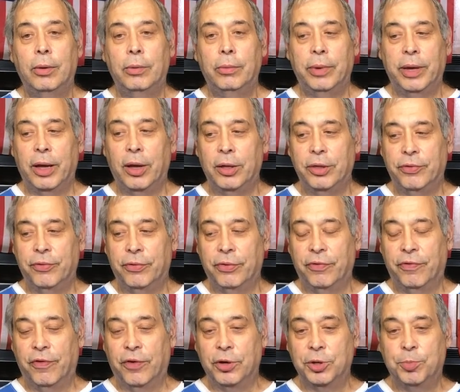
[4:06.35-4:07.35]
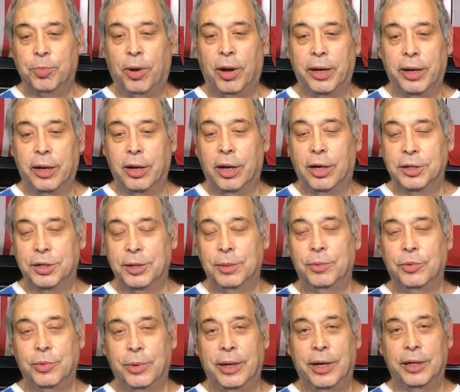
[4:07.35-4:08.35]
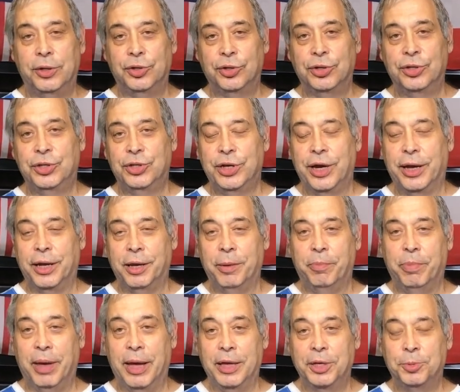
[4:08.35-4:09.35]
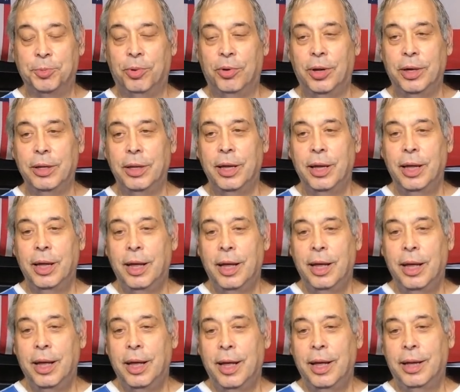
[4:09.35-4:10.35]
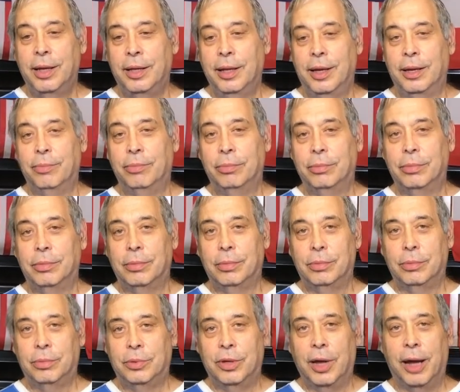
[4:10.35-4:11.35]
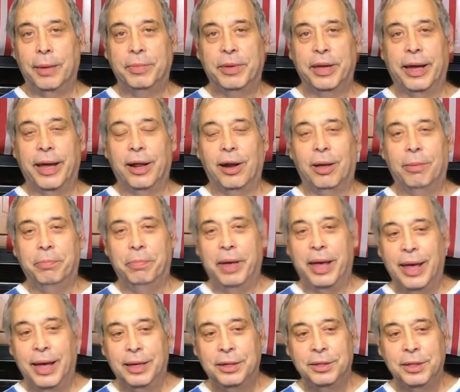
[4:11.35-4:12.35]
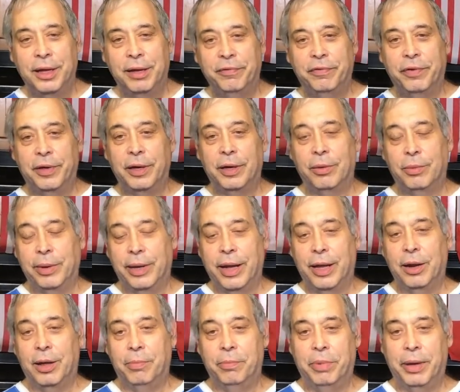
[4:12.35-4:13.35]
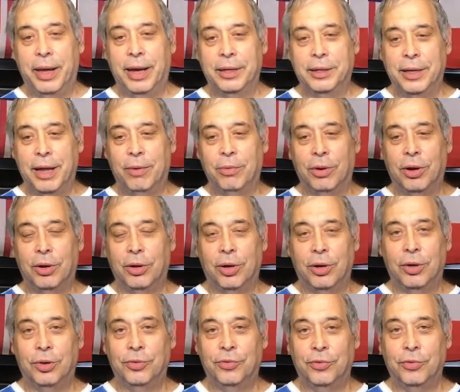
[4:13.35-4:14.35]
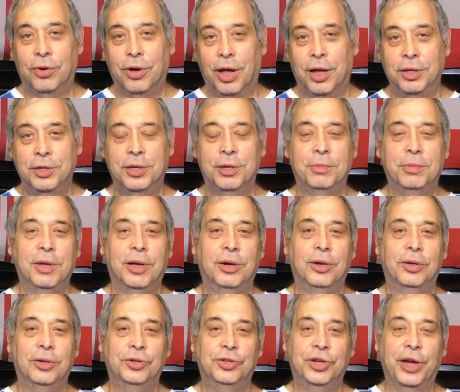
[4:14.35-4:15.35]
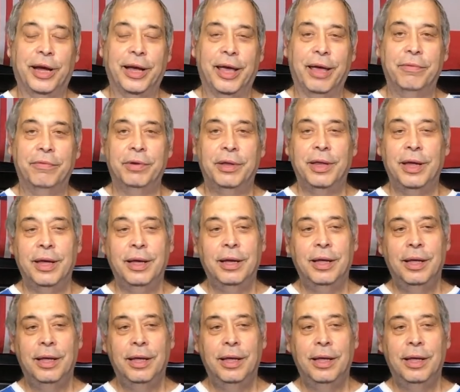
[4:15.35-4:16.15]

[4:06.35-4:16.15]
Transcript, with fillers: we got through the first part of customs where they just check your passport. And time to get our bags. And I figured we get our bags, then we're going to go through customs and we'll check everything